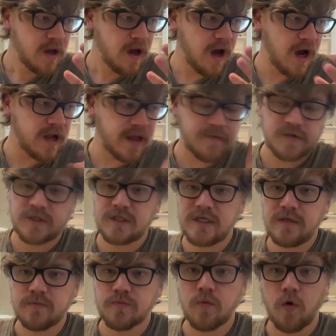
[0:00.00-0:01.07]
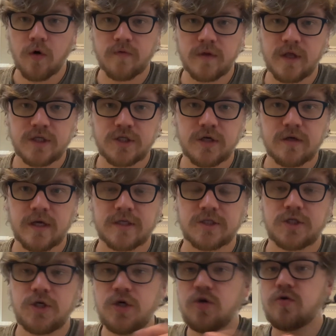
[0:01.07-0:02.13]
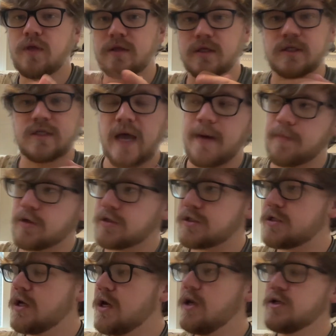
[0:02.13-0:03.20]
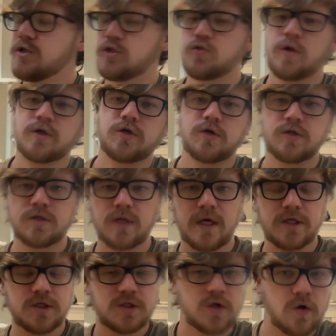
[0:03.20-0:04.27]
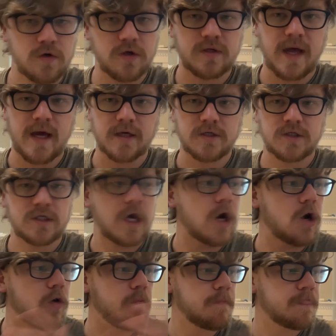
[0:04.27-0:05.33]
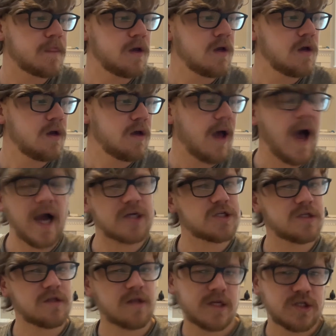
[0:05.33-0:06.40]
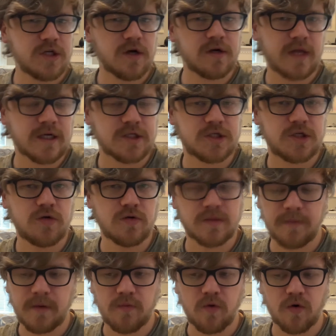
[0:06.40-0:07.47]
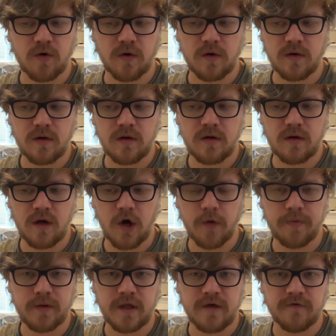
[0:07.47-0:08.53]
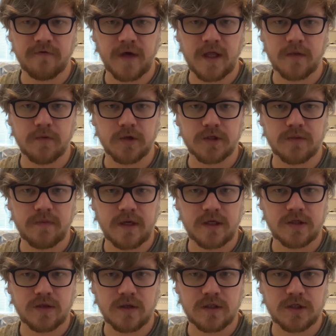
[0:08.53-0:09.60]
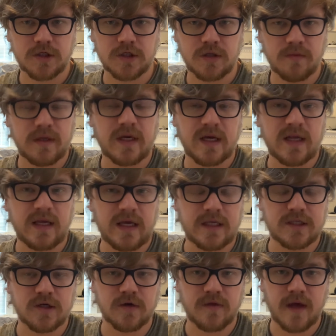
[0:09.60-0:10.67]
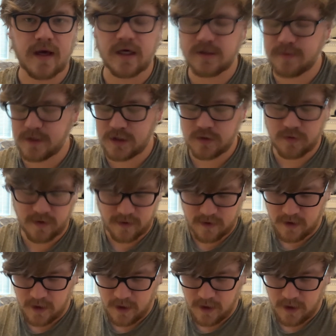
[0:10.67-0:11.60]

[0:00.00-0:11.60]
And I've seen more of the Legendary Dex 2 than the Cyber Structure / Starter deck. So actually the Legendary Dex 2 is a bit more openly available to me. So it's just going to be an easier thing, especially with,